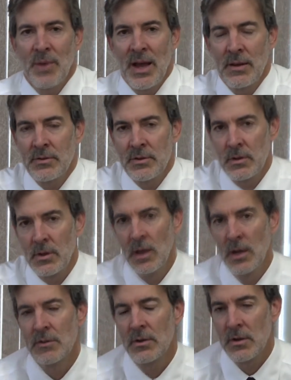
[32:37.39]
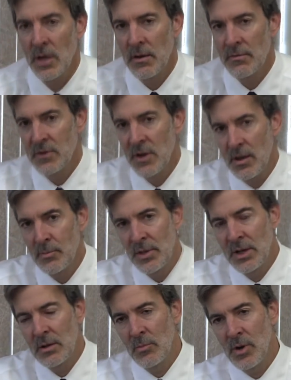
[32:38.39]
mastered. It's a tough job
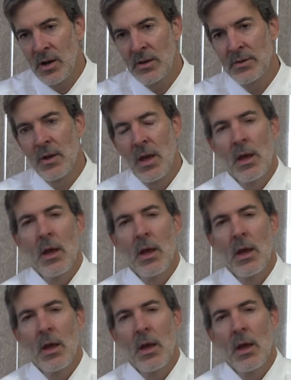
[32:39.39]
being boss.